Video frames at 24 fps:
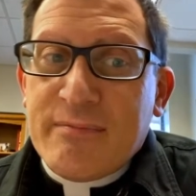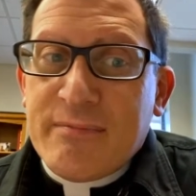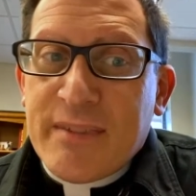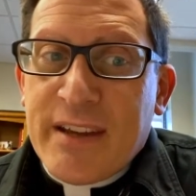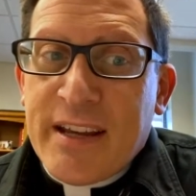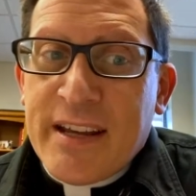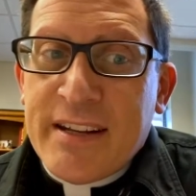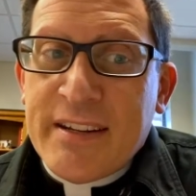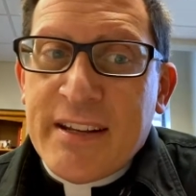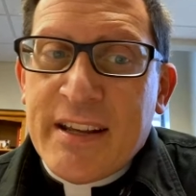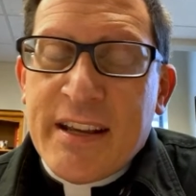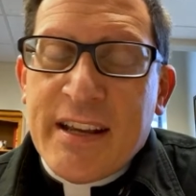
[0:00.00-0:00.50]

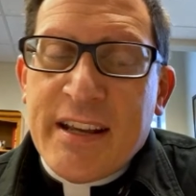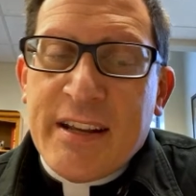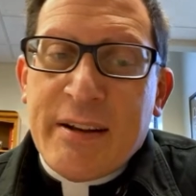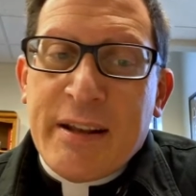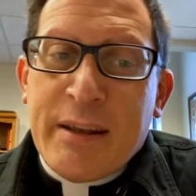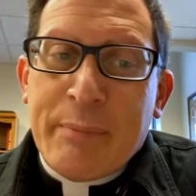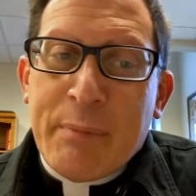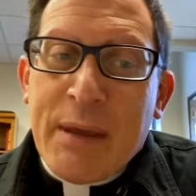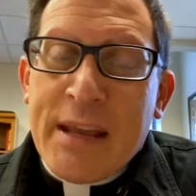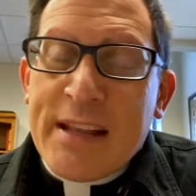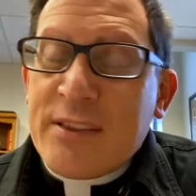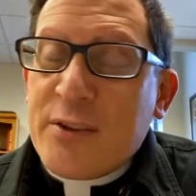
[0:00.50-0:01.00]

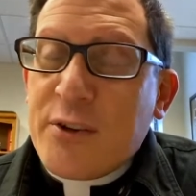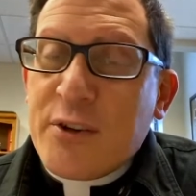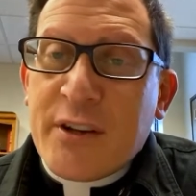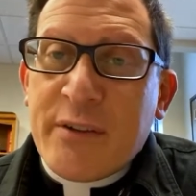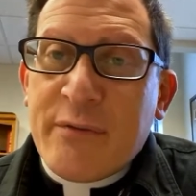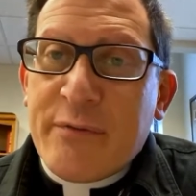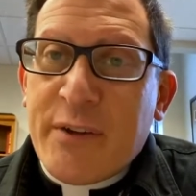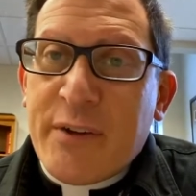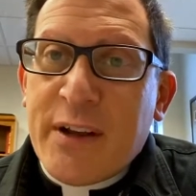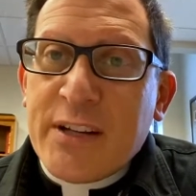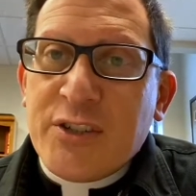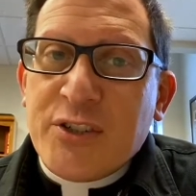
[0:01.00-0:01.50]
and make their
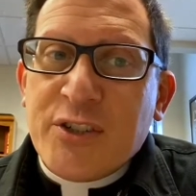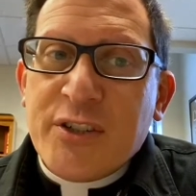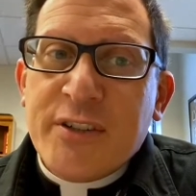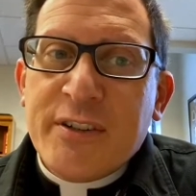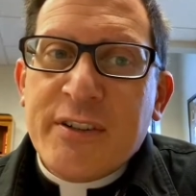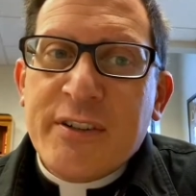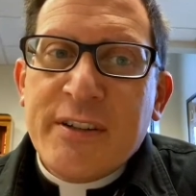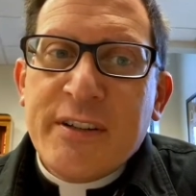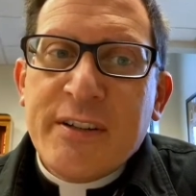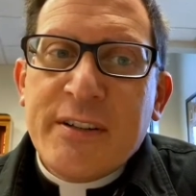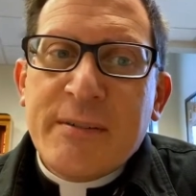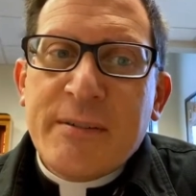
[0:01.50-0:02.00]

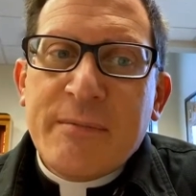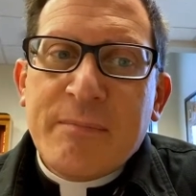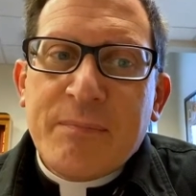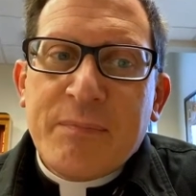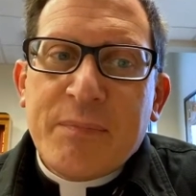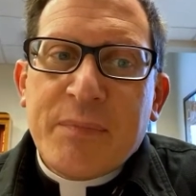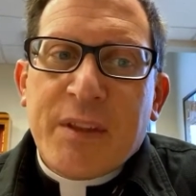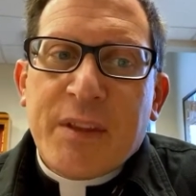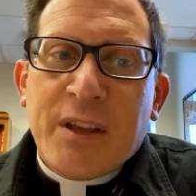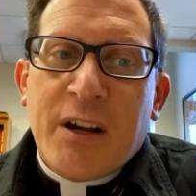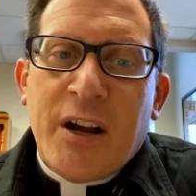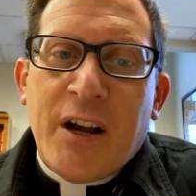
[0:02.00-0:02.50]
confession.
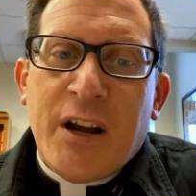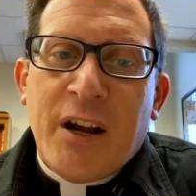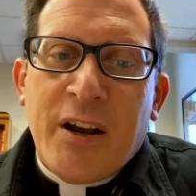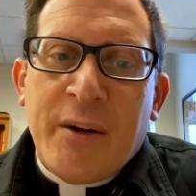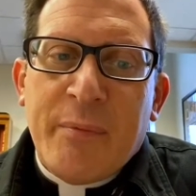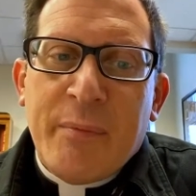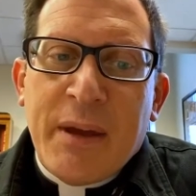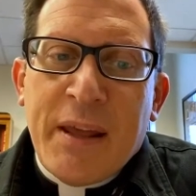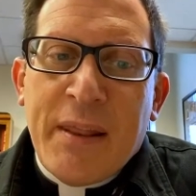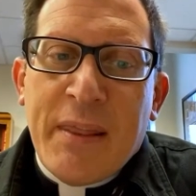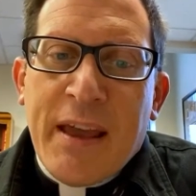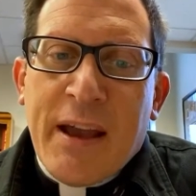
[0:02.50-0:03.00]

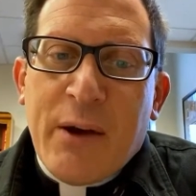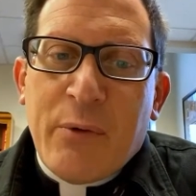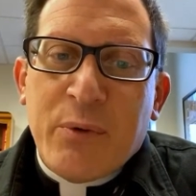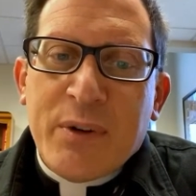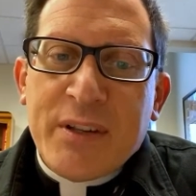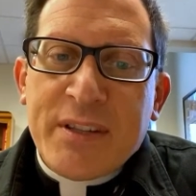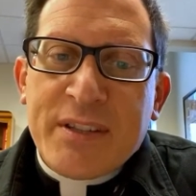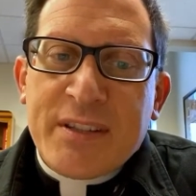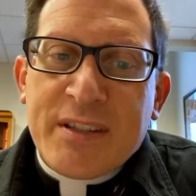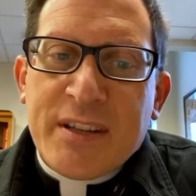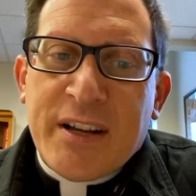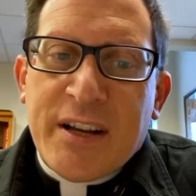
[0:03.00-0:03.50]
And that
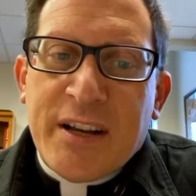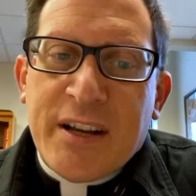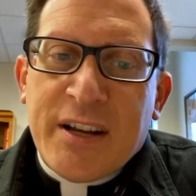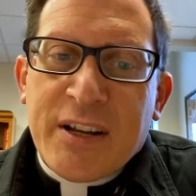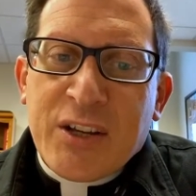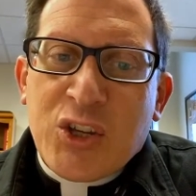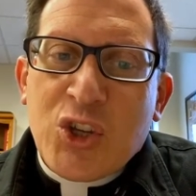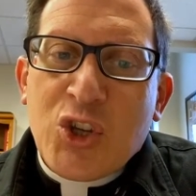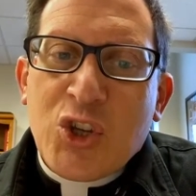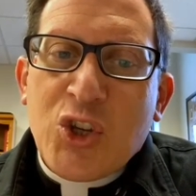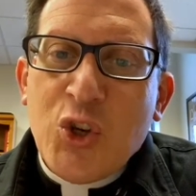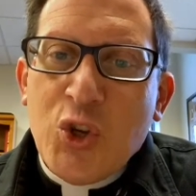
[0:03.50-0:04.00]
was
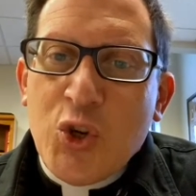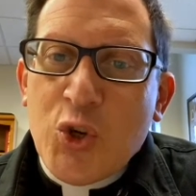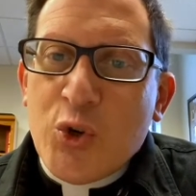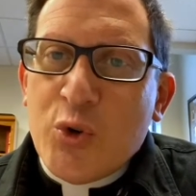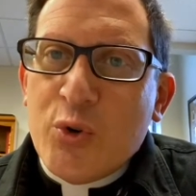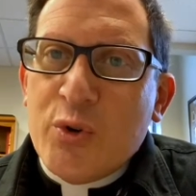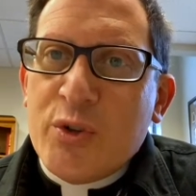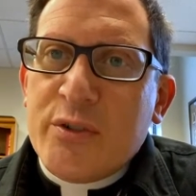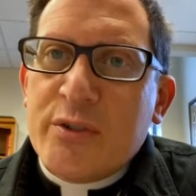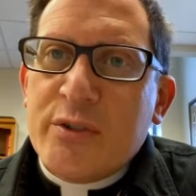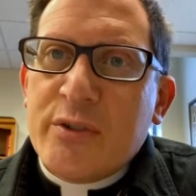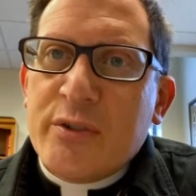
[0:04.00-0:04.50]

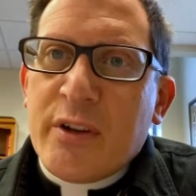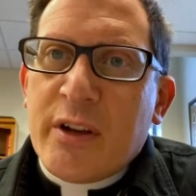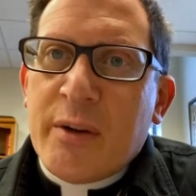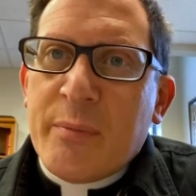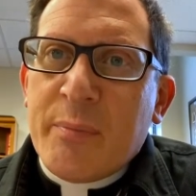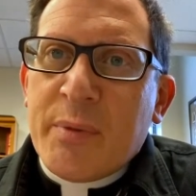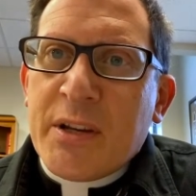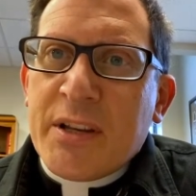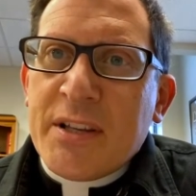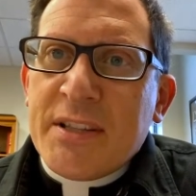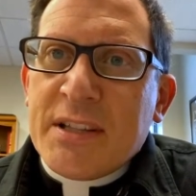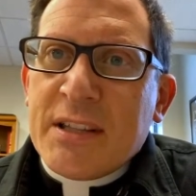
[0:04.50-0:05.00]
huge
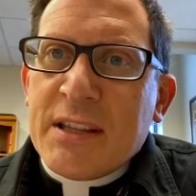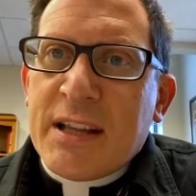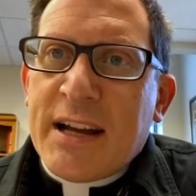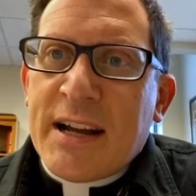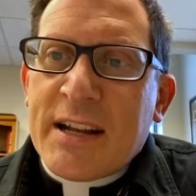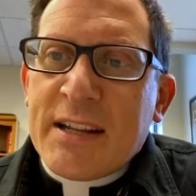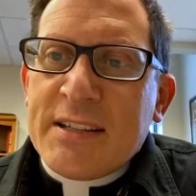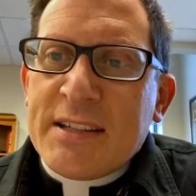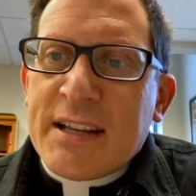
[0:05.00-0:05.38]
because a lot of